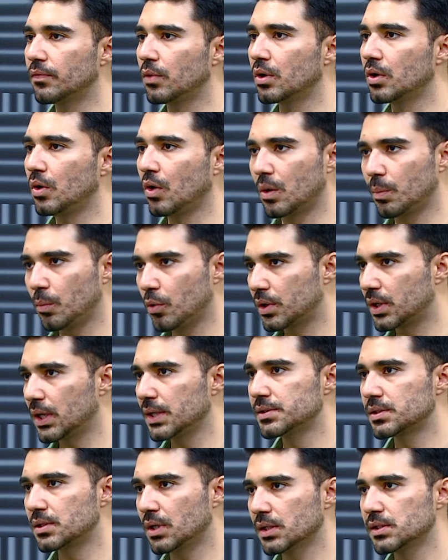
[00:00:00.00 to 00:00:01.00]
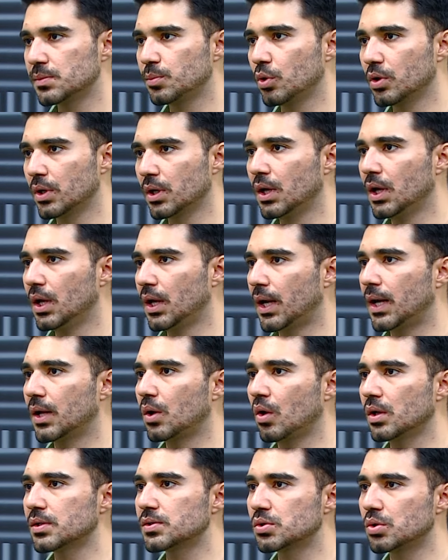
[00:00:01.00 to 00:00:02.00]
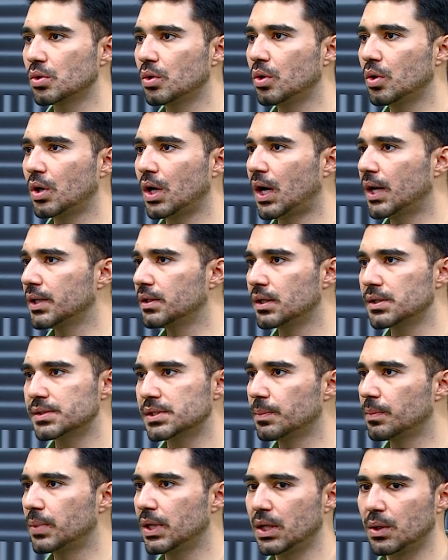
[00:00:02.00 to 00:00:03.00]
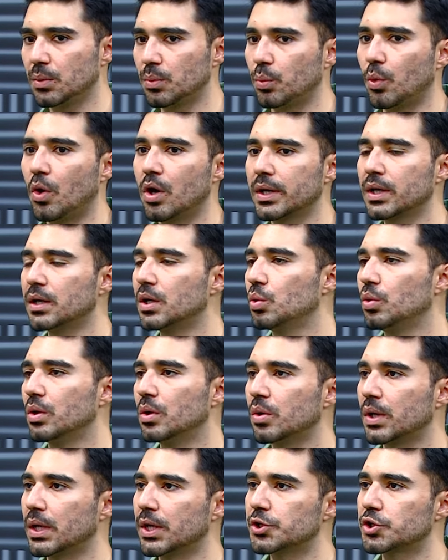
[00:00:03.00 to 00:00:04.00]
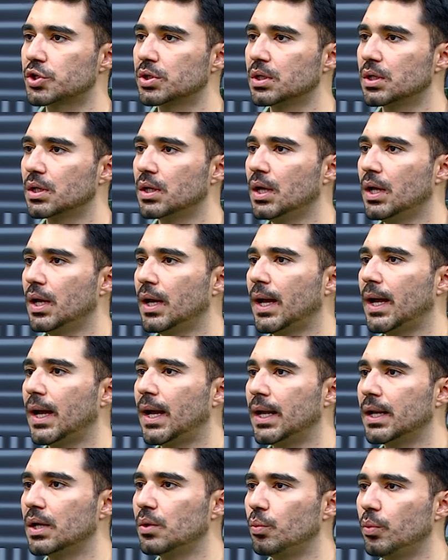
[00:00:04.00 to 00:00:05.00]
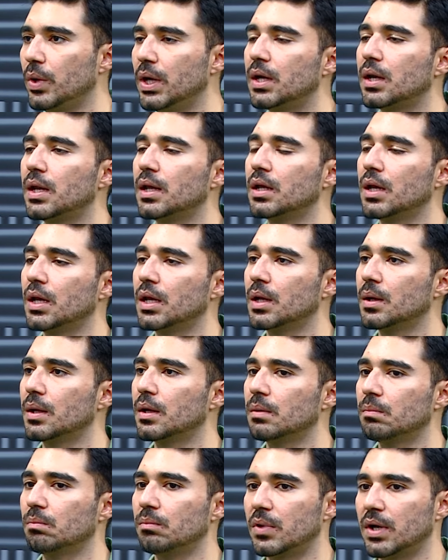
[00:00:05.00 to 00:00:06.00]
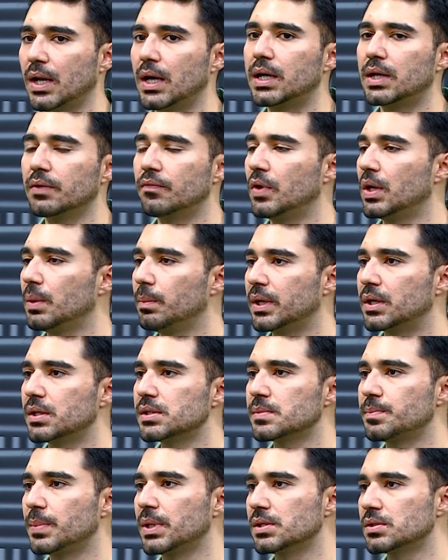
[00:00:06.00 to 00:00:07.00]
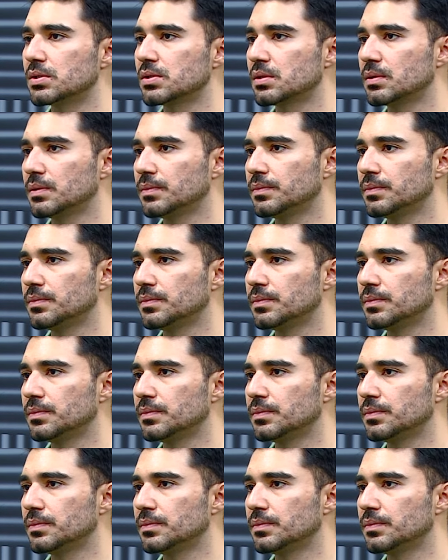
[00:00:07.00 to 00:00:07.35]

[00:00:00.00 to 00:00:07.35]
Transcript: for non-motorized transport and also others simply walking to a location and waiting in a relatively better space.